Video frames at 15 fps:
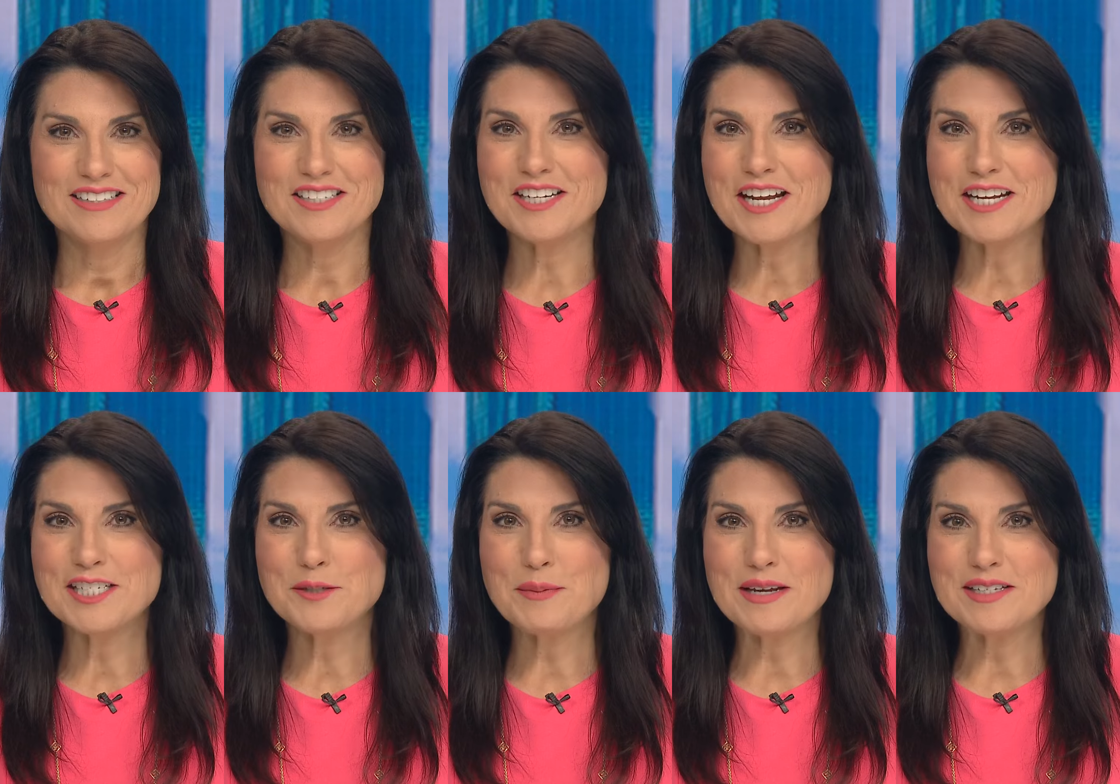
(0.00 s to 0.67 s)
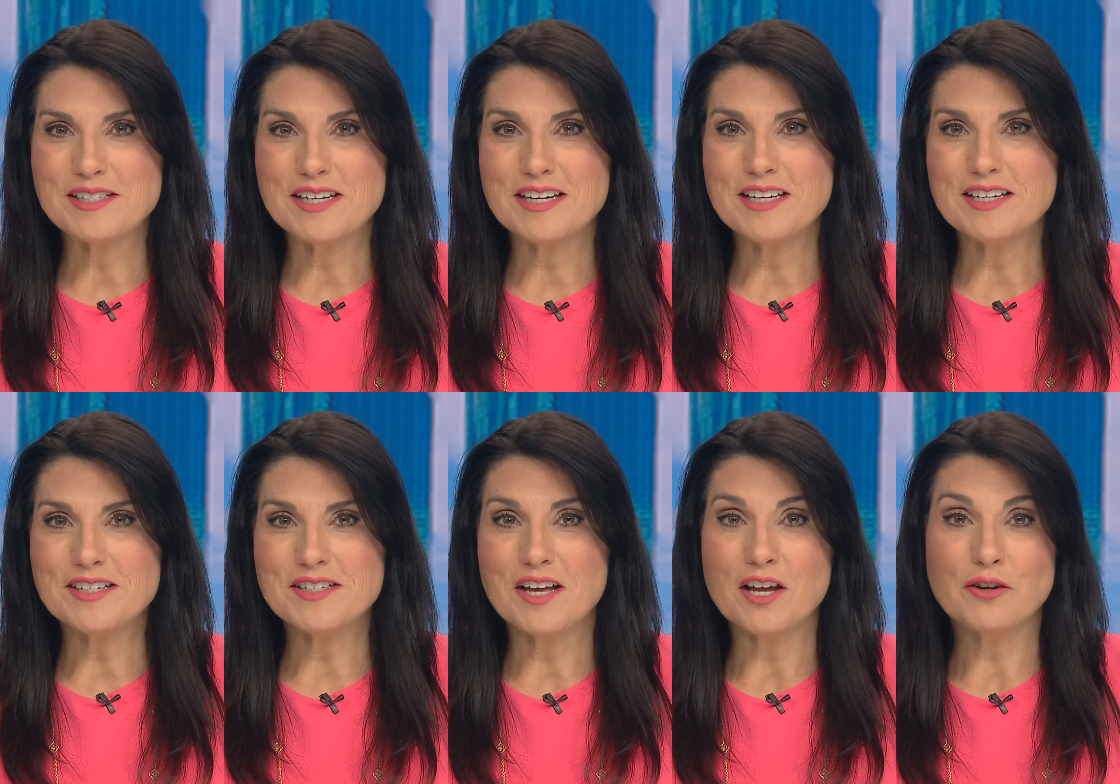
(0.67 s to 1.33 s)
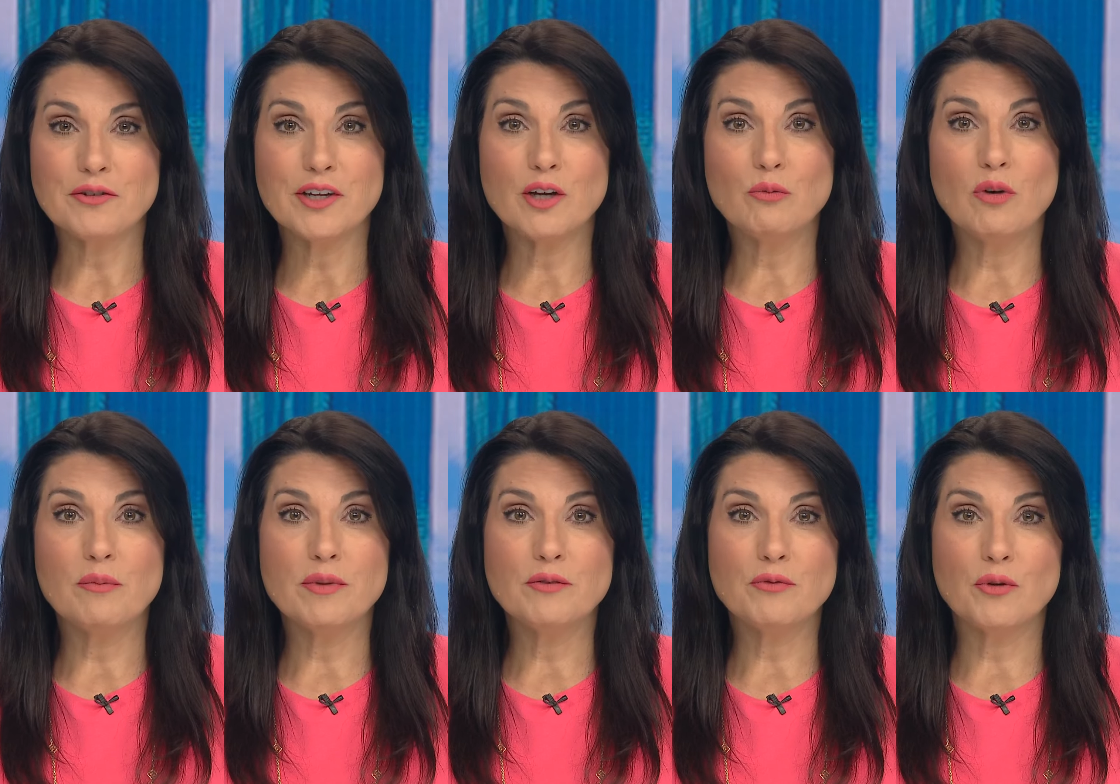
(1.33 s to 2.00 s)
Today, Space City is honoring a
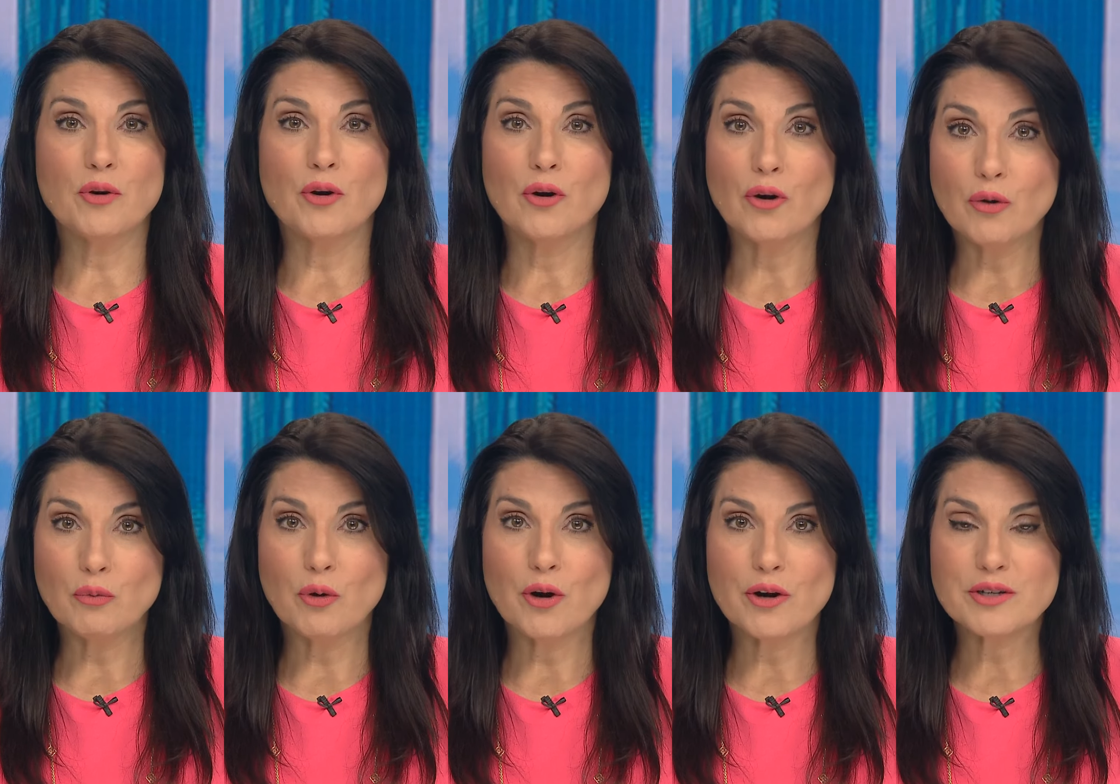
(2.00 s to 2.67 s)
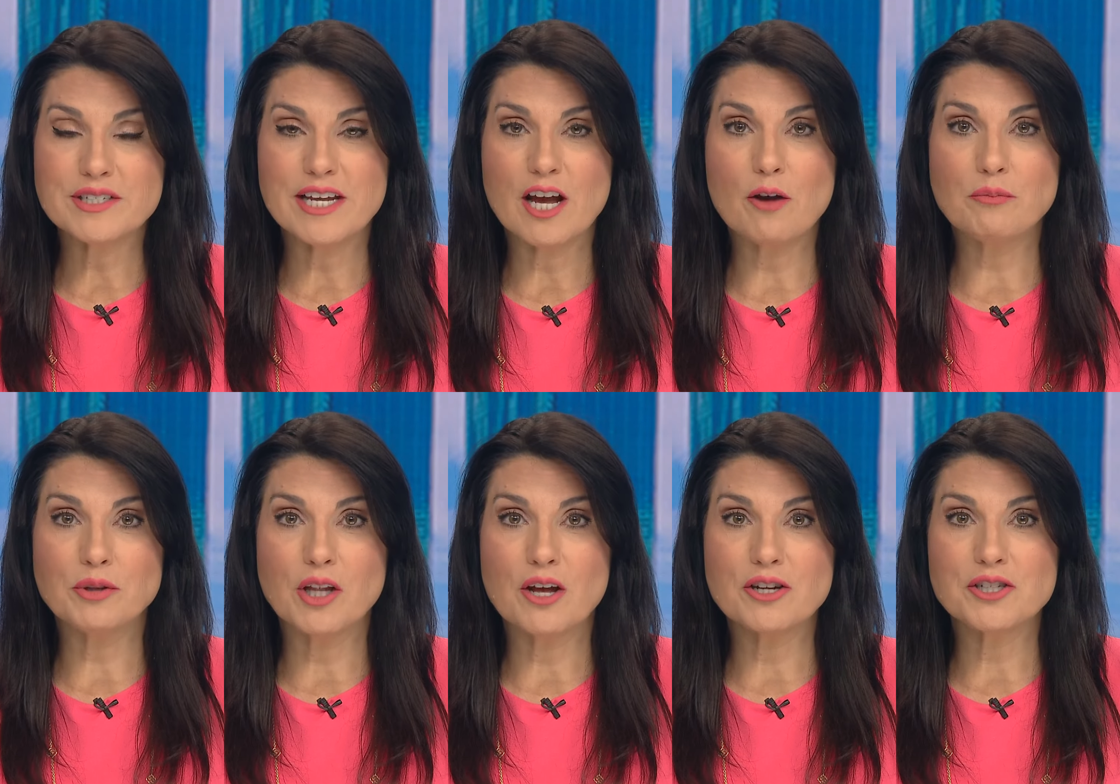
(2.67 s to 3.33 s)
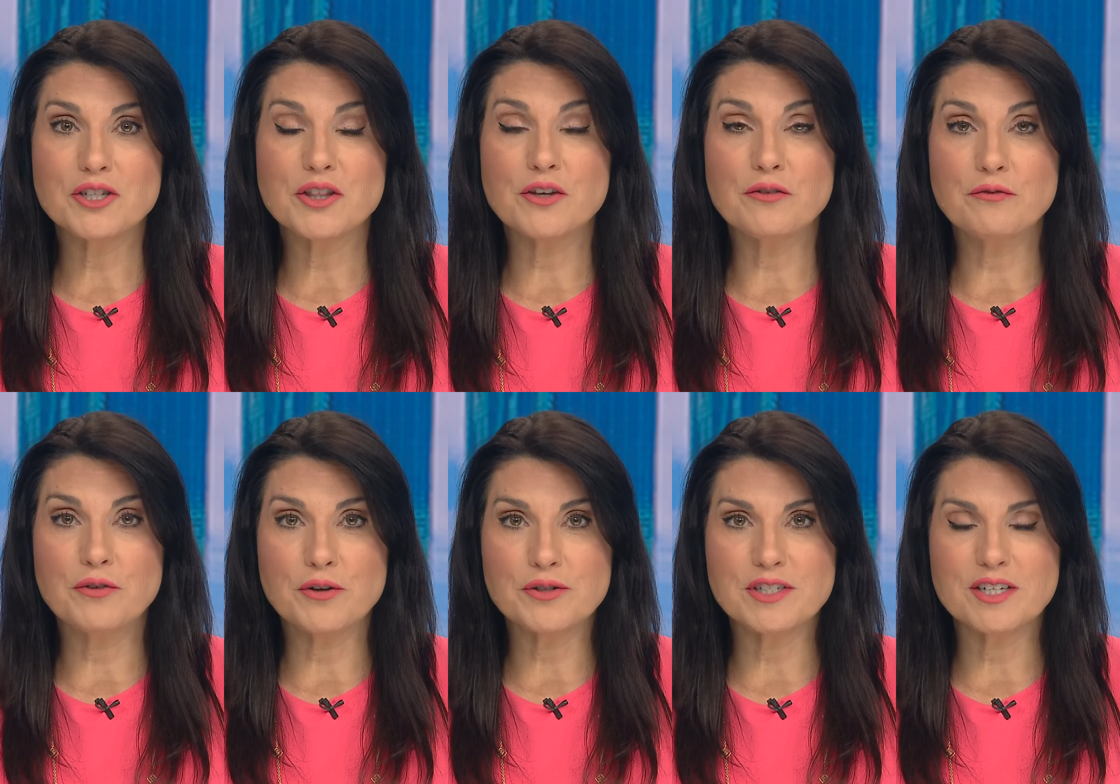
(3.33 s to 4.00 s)
woman for her work to help launch the
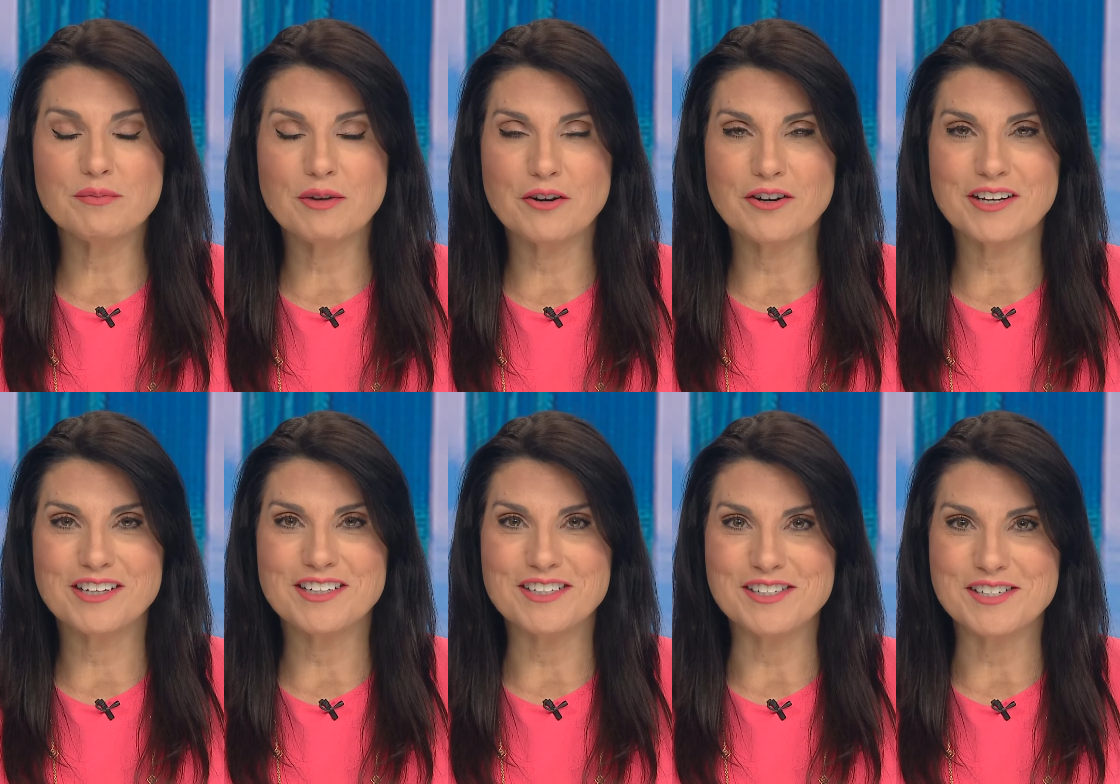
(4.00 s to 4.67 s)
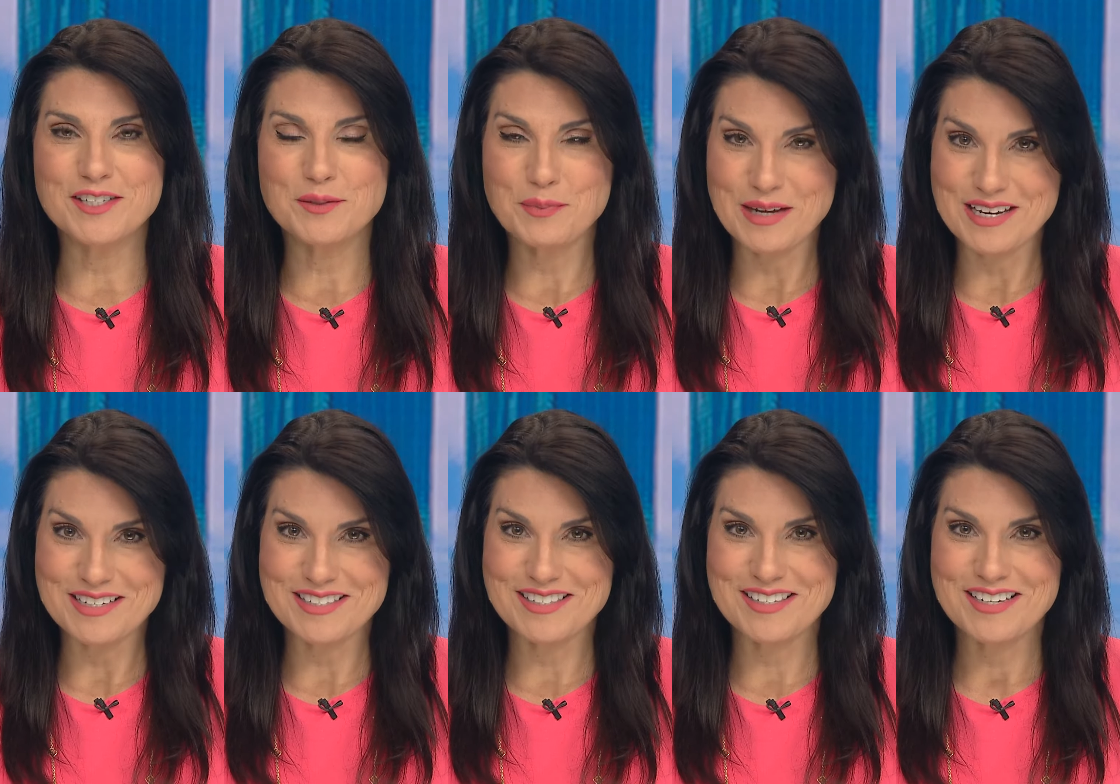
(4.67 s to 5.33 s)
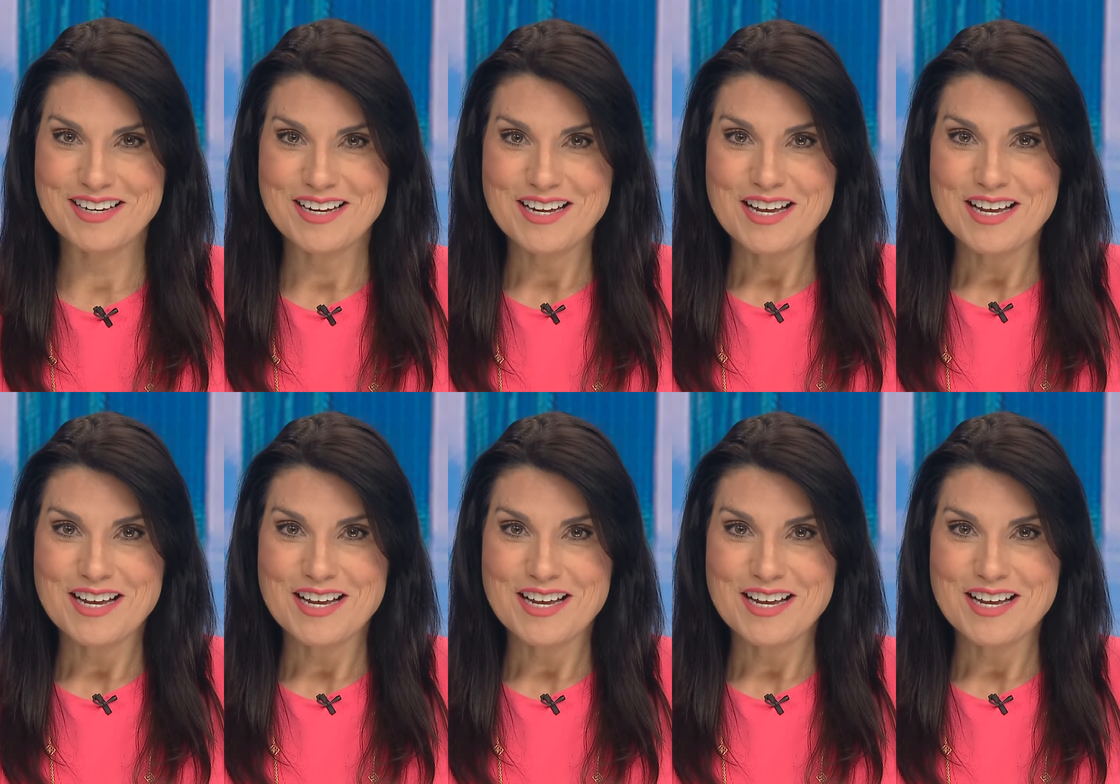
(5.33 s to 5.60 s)
first American into space.